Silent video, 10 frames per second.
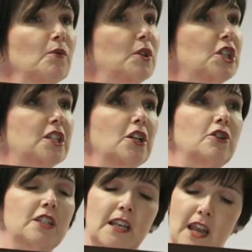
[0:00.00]
which has
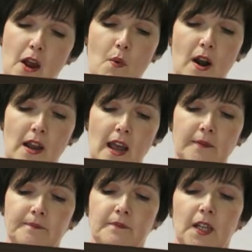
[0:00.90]
included
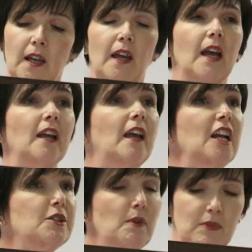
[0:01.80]
networking,
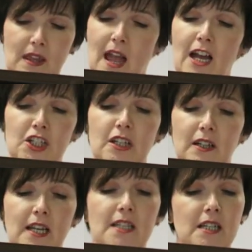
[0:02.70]
engagement with
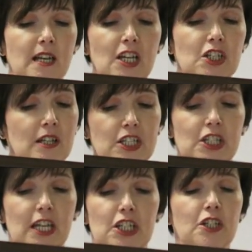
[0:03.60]
national and international
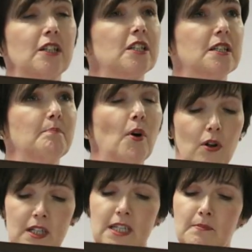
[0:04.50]
educationalists and
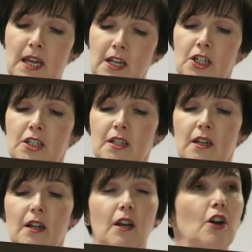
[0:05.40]
policy makers,
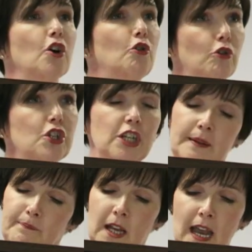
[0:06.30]

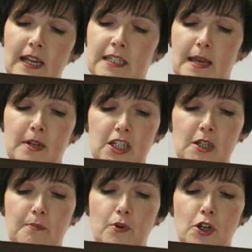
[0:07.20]
coaching and academic
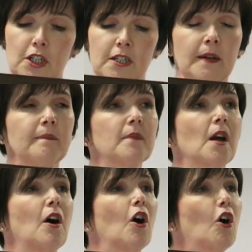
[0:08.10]
support,
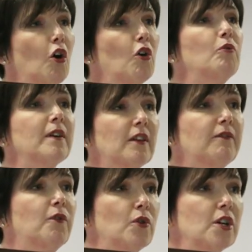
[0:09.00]
all with a
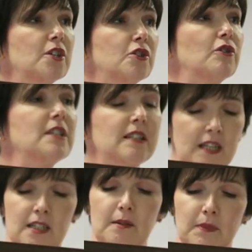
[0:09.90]
focus on
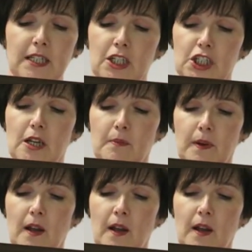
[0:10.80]
system leadership